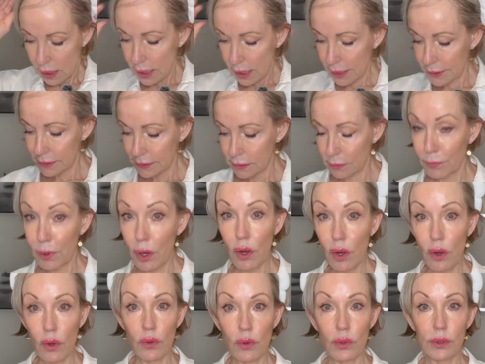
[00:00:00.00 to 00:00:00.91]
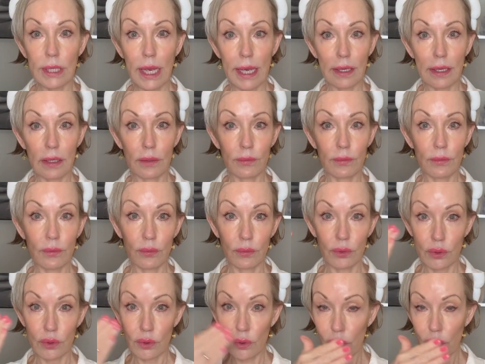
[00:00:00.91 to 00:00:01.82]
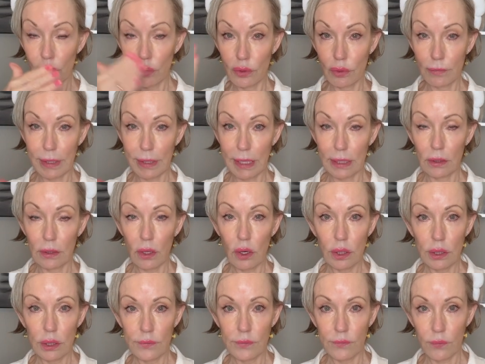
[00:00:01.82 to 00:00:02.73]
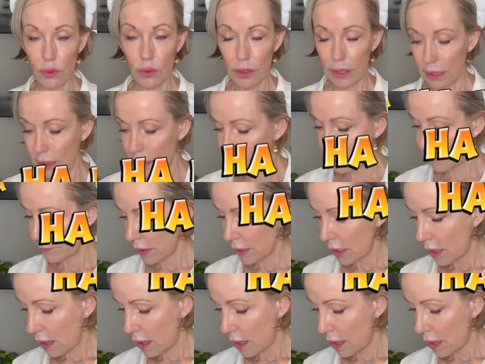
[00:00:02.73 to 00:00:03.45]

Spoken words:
I suppose I can show you my large forehead,